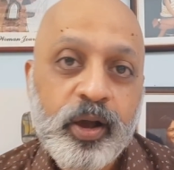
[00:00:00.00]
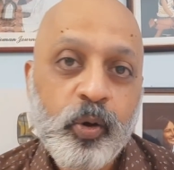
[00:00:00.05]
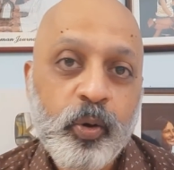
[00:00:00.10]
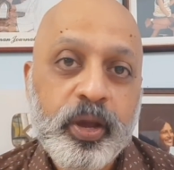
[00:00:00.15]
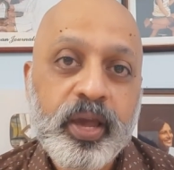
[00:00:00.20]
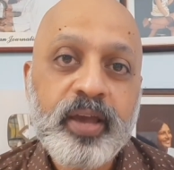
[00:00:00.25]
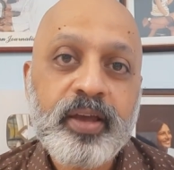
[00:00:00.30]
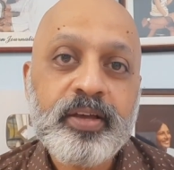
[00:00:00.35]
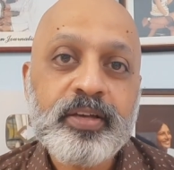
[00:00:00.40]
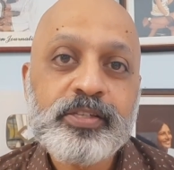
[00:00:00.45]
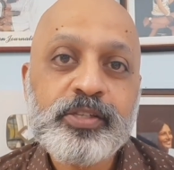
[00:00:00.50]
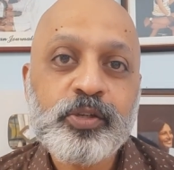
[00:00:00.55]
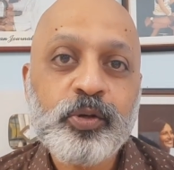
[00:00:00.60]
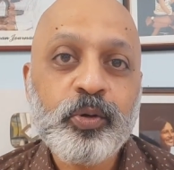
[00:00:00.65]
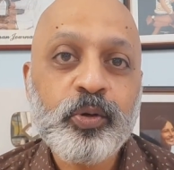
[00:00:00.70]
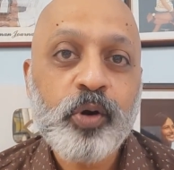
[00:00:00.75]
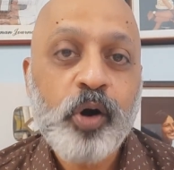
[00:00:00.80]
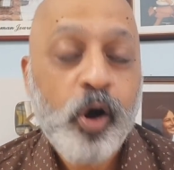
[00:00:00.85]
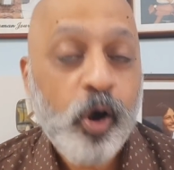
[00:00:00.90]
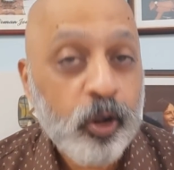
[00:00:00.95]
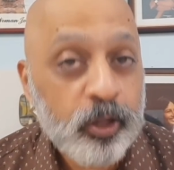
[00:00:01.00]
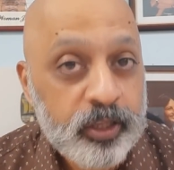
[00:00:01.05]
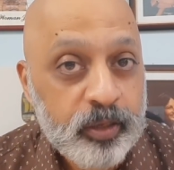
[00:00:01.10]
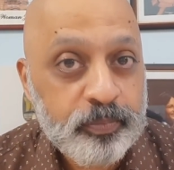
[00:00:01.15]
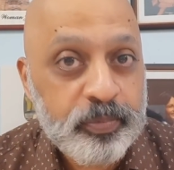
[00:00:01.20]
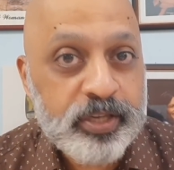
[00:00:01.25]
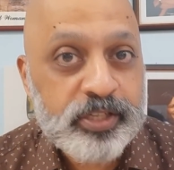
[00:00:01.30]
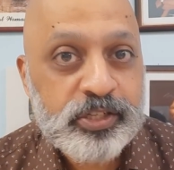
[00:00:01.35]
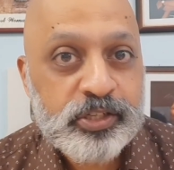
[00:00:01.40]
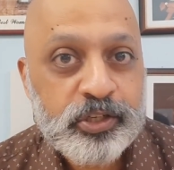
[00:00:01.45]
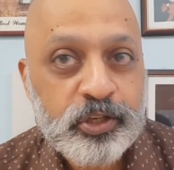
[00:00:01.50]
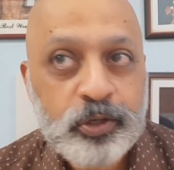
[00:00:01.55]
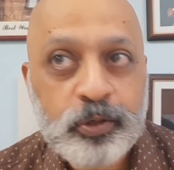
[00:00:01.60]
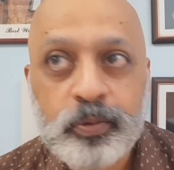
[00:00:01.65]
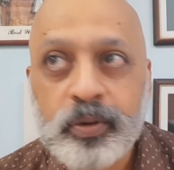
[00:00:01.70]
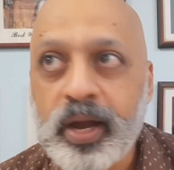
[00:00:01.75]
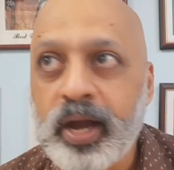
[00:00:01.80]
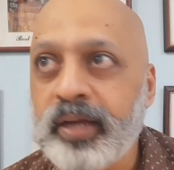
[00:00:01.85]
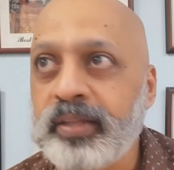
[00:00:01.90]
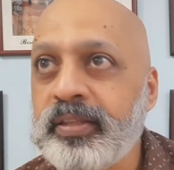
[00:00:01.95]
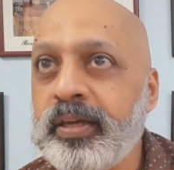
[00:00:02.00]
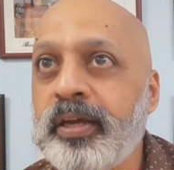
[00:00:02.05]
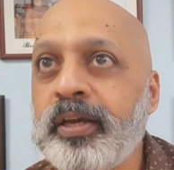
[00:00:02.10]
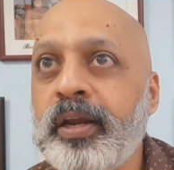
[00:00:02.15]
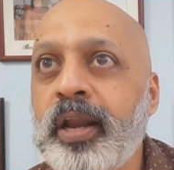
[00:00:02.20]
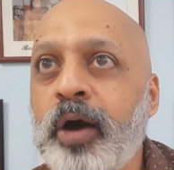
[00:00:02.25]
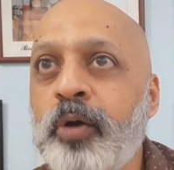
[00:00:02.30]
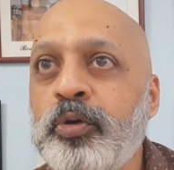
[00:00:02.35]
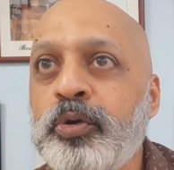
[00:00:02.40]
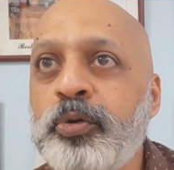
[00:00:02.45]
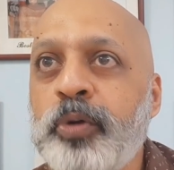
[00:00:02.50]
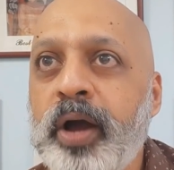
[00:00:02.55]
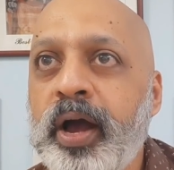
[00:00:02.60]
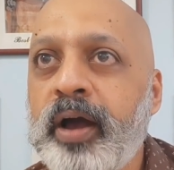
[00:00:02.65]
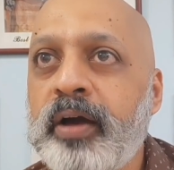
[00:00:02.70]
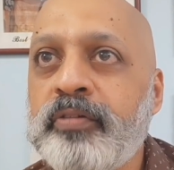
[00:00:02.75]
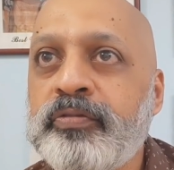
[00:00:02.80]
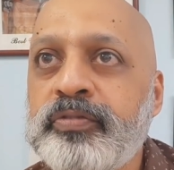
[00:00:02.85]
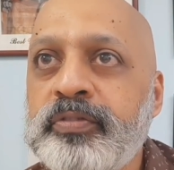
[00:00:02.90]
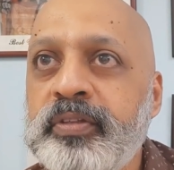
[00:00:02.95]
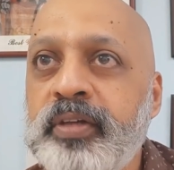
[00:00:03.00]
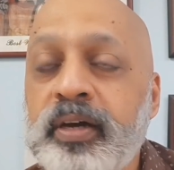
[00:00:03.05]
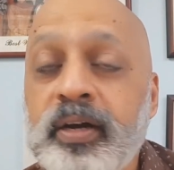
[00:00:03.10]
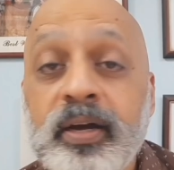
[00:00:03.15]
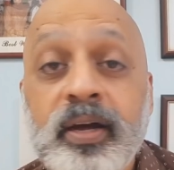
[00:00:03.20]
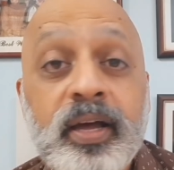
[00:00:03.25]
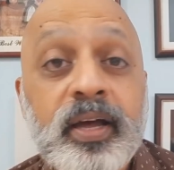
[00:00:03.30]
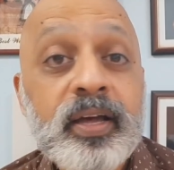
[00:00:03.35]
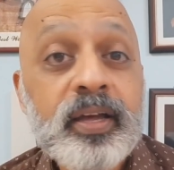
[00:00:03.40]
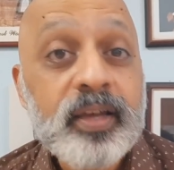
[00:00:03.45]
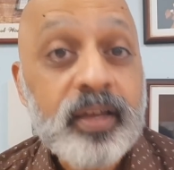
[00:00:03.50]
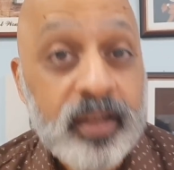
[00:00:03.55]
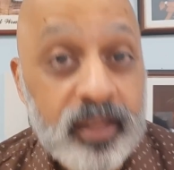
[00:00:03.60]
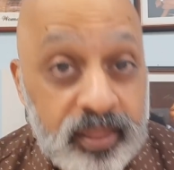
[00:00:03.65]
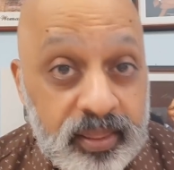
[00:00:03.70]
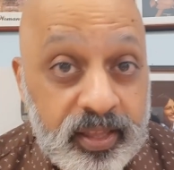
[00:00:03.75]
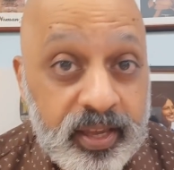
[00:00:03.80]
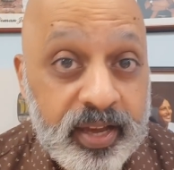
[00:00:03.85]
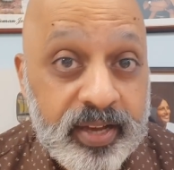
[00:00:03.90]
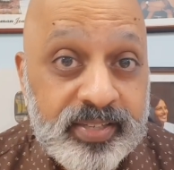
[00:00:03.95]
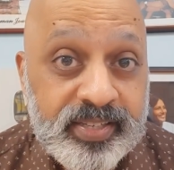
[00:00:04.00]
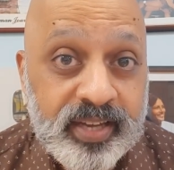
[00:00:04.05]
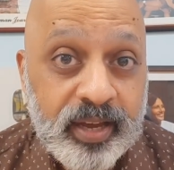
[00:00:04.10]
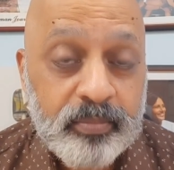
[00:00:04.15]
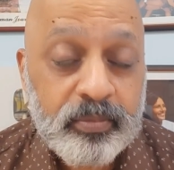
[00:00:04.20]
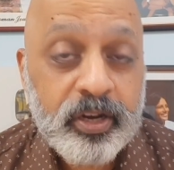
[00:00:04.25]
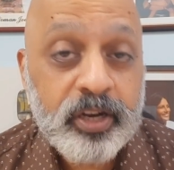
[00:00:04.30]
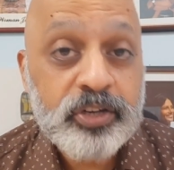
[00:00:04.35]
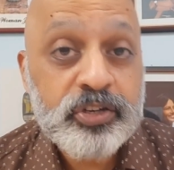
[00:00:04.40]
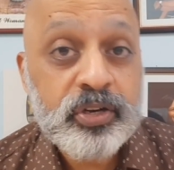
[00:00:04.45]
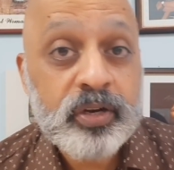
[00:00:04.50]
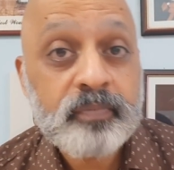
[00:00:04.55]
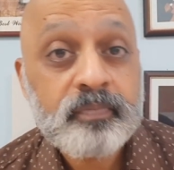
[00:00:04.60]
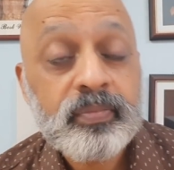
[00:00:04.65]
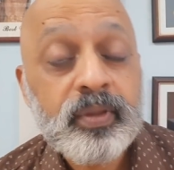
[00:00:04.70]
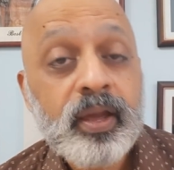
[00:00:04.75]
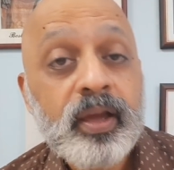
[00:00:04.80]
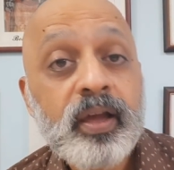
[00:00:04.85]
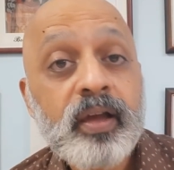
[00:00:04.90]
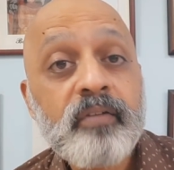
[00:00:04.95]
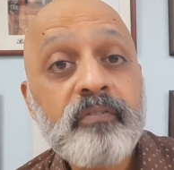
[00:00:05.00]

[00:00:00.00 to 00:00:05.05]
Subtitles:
Okay, so all the best to you. I think now you have the Hindi examination.